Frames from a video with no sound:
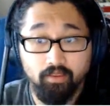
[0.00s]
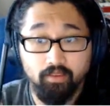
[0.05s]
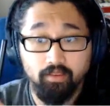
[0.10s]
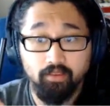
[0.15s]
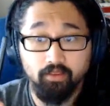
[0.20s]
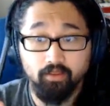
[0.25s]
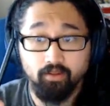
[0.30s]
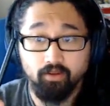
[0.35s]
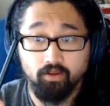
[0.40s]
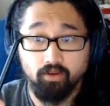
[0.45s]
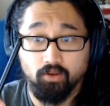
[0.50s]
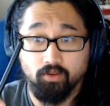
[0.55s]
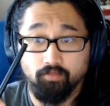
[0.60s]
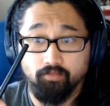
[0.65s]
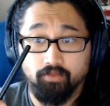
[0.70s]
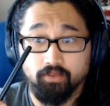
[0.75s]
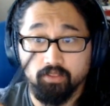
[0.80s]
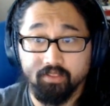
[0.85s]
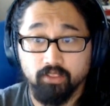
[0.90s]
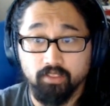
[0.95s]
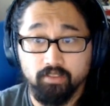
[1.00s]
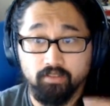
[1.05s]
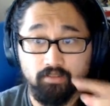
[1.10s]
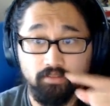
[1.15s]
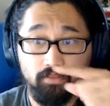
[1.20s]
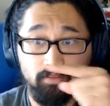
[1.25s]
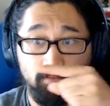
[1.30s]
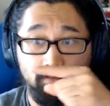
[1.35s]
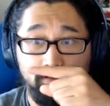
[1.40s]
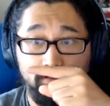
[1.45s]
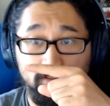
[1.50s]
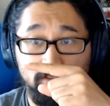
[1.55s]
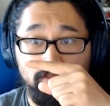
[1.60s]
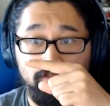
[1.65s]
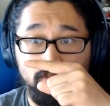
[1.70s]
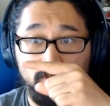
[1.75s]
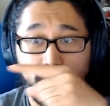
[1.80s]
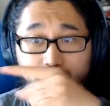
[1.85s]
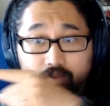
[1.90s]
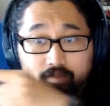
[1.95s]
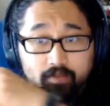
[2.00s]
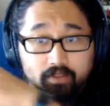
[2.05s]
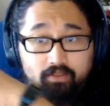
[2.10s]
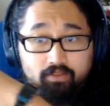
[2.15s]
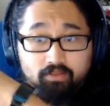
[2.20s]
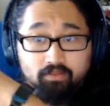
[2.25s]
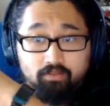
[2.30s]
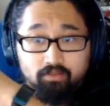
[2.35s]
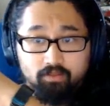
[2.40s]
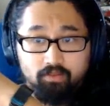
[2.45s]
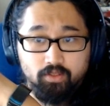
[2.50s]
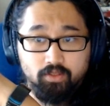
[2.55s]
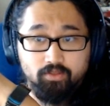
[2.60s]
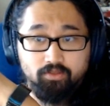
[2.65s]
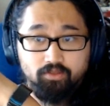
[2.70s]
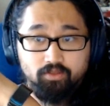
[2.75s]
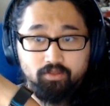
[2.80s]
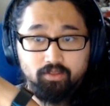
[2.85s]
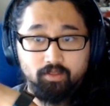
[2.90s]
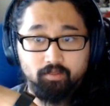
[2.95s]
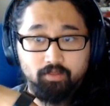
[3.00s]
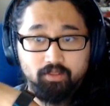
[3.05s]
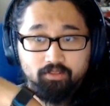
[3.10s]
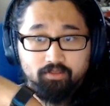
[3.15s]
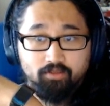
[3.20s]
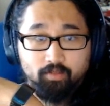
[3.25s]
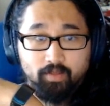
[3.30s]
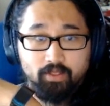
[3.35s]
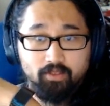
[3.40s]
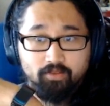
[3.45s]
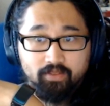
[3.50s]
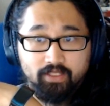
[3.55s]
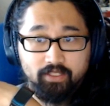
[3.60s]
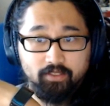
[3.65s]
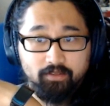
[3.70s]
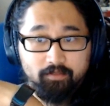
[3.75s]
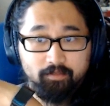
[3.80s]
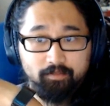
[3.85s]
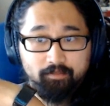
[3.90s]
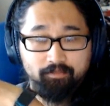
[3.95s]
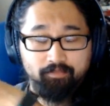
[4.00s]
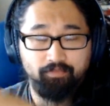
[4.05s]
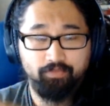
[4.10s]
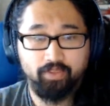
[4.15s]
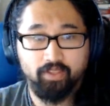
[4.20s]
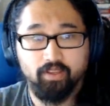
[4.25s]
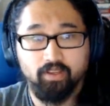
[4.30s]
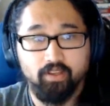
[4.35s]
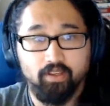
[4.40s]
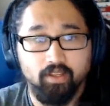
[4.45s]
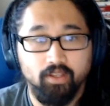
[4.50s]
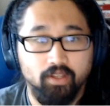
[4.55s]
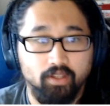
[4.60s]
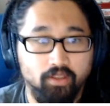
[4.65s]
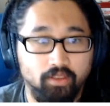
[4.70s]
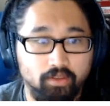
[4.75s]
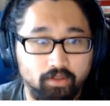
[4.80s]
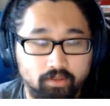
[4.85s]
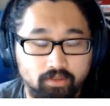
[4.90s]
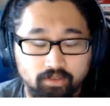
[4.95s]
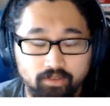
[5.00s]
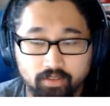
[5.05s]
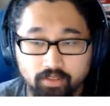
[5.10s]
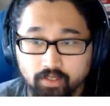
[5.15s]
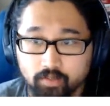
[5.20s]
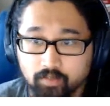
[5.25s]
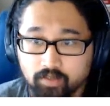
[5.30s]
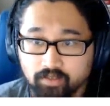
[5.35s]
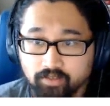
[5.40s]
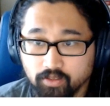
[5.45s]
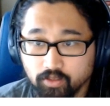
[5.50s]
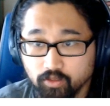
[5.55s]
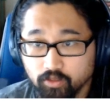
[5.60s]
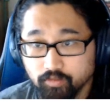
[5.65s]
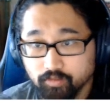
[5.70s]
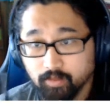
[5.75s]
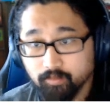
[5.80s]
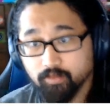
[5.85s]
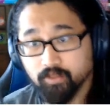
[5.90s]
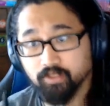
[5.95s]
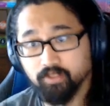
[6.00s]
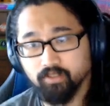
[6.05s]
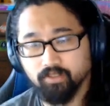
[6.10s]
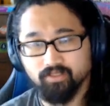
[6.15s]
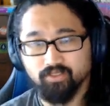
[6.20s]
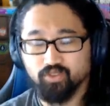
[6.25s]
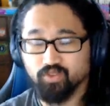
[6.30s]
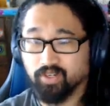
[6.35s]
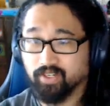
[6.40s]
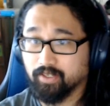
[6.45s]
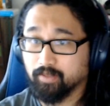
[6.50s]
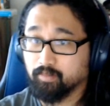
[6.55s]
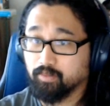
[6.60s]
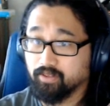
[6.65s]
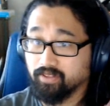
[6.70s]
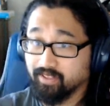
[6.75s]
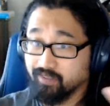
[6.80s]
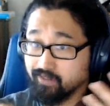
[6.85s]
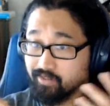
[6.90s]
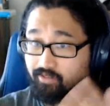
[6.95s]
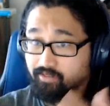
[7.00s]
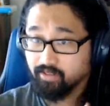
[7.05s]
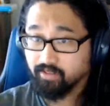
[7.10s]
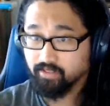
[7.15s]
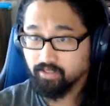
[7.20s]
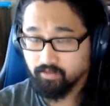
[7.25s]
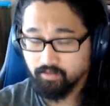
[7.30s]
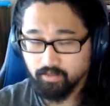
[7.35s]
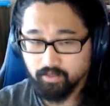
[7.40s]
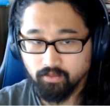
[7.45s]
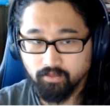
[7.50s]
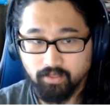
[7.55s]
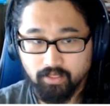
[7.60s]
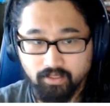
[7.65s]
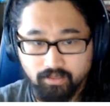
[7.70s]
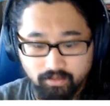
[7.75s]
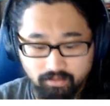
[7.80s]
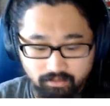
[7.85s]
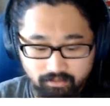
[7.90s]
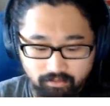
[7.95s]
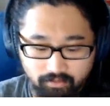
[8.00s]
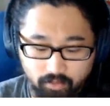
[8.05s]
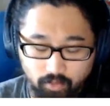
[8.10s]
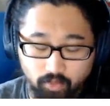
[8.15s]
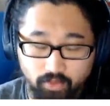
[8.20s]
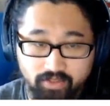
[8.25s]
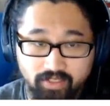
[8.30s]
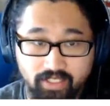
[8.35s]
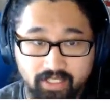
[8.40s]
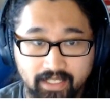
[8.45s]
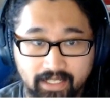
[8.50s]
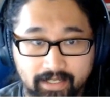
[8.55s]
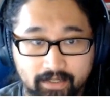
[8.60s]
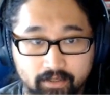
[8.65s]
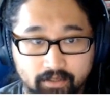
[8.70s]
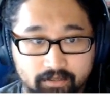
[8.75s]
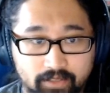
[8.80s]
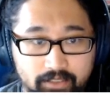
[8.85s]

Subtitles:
Hopefully, these two numbers or those two numbers way over there, those are the numbers that you remember trying to put into scientific notation or take out of it.